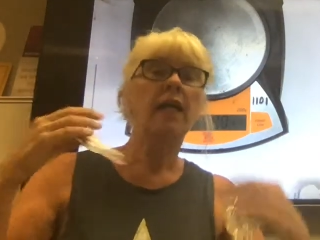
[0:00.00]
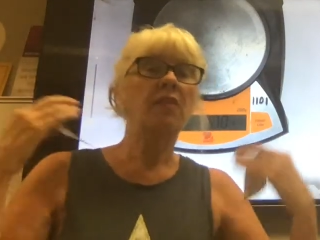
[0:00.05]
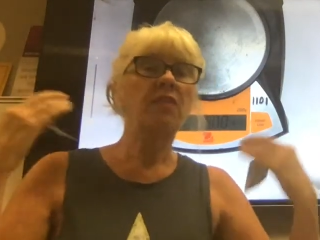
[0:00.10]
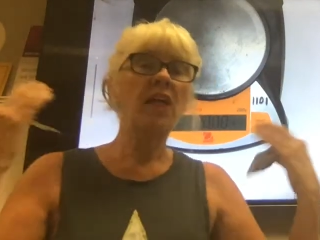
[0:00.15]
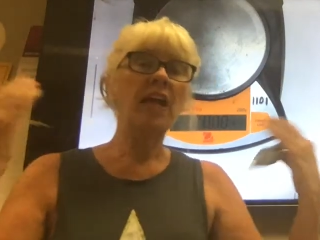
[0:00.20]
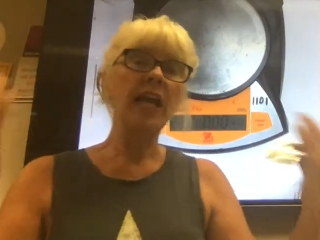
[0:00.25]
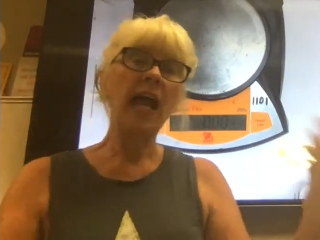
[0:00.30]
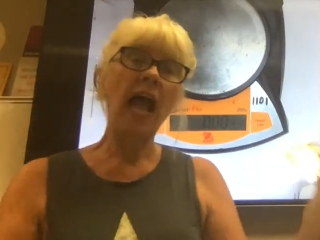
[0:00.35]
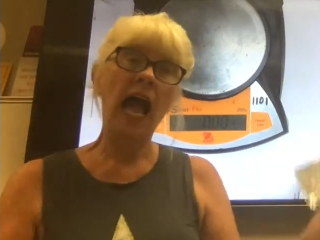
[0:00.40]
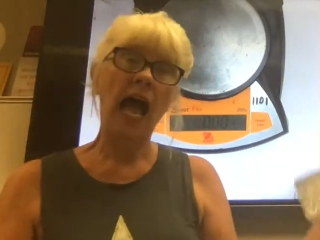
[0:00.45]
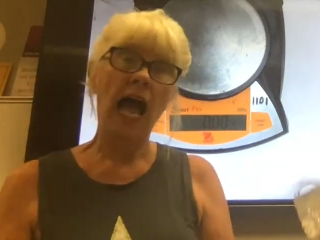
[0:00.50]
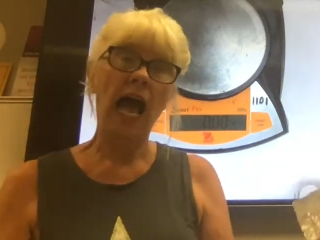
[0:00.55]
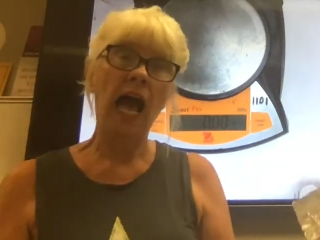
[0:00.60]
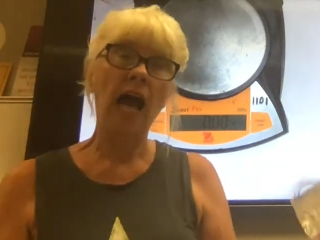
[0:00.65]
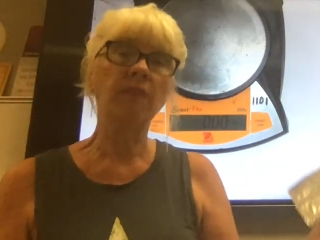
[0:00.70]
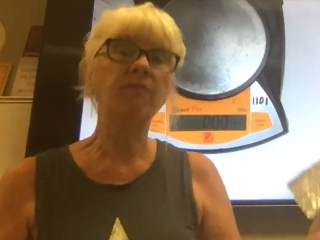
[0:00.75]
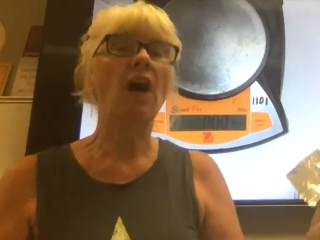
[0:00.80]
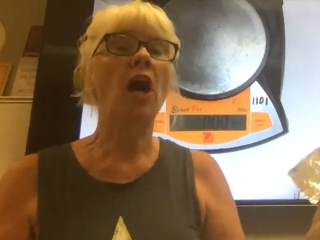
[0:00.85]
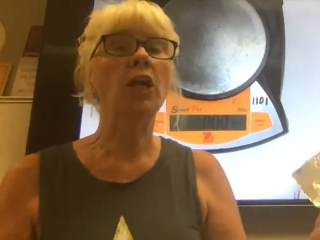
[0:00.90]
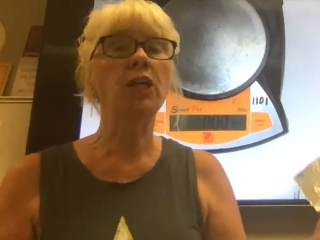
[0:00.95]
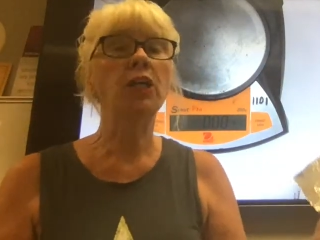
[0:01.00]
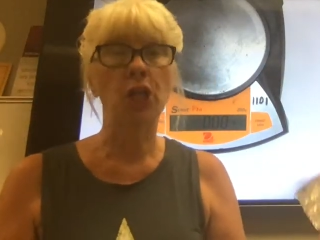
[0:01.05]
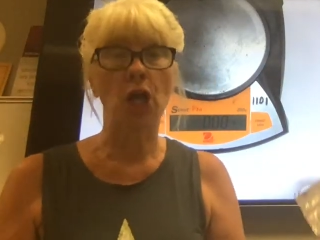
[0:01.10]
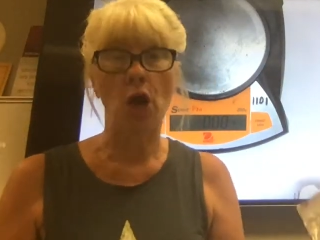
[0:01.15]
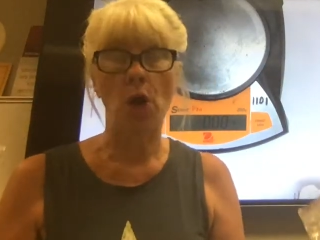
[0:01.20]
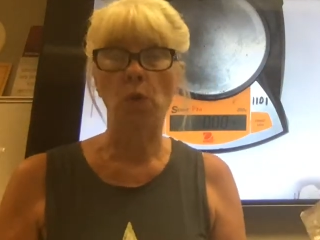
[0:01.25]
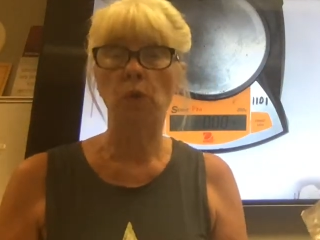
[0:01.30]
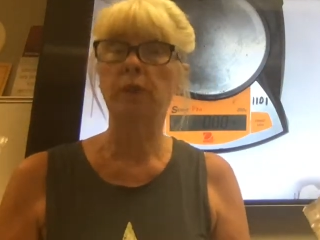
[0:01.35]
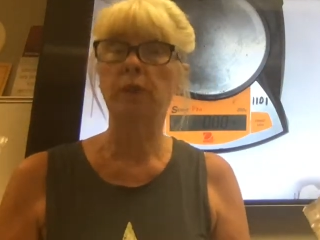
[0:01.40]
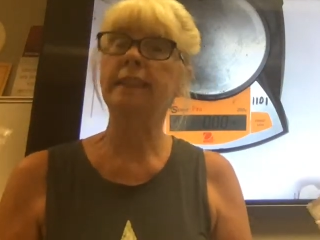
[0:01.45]
they have a
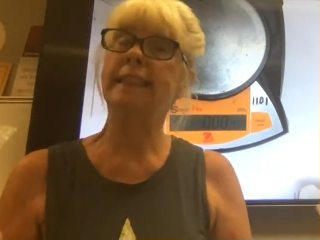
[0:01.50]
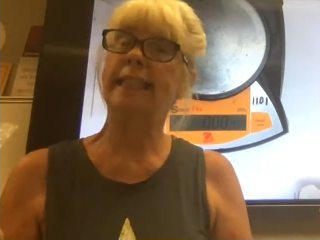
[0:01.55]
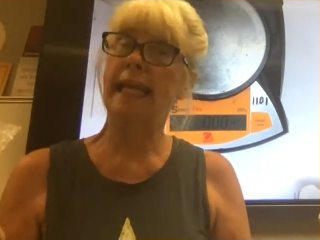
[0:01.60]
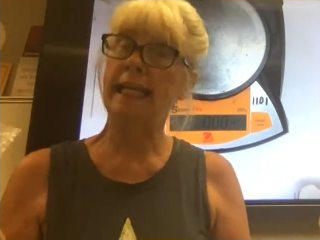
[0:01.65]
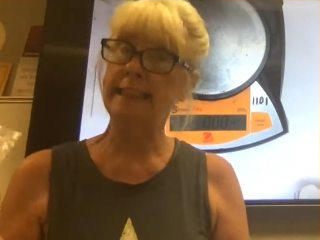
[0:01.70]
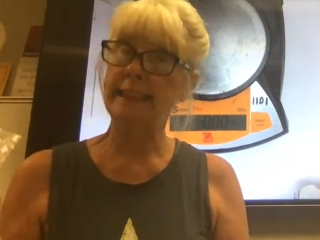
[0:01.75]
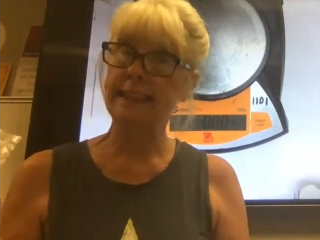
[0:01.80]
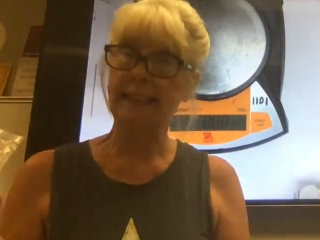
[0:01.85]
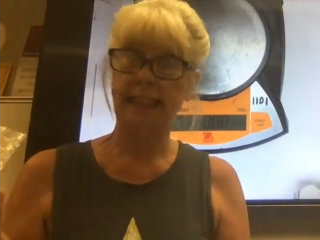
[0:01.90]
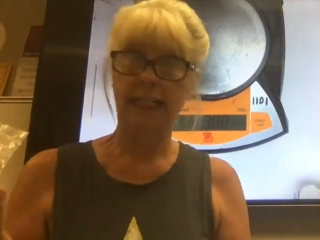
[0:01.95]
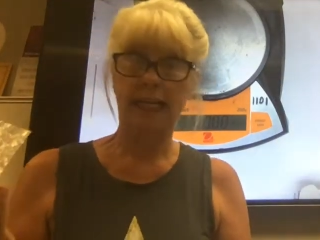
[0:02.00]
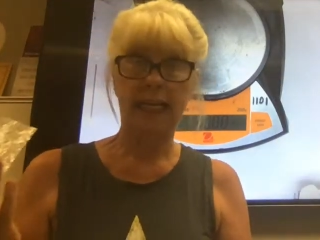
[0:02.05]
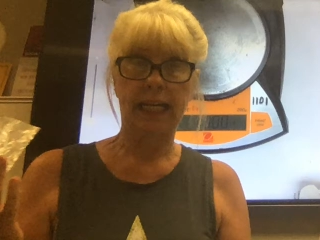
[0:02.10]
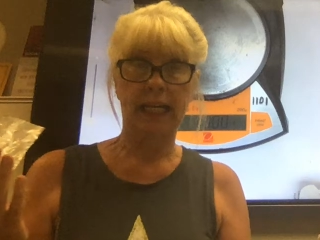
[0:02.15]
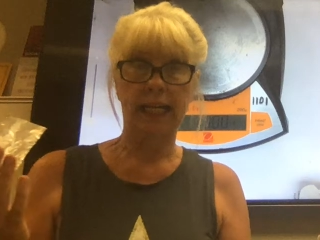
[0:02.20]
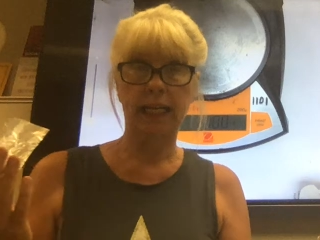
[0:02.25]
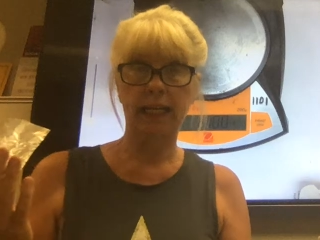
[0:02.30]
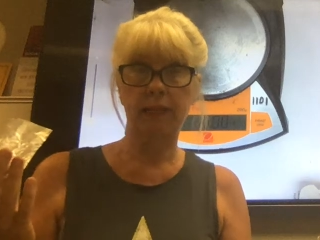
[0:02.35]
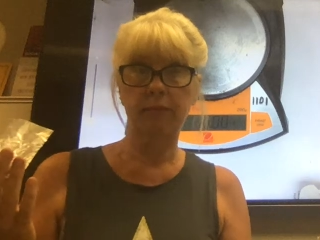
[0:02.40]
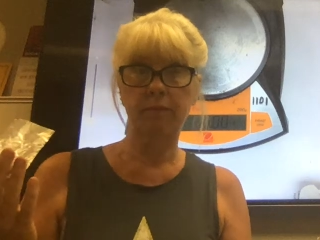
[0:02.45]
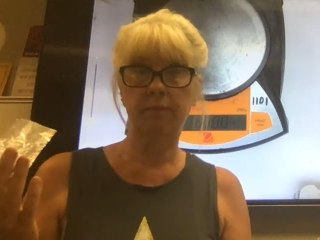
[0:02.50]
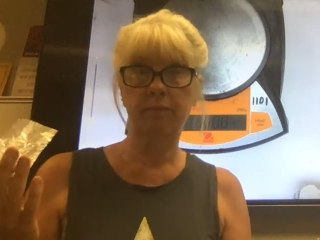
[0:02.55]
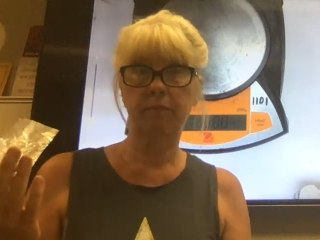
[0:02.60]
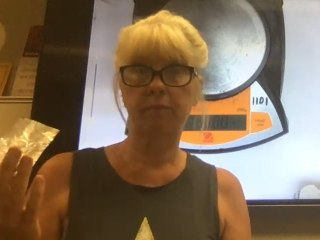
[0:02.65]
known density.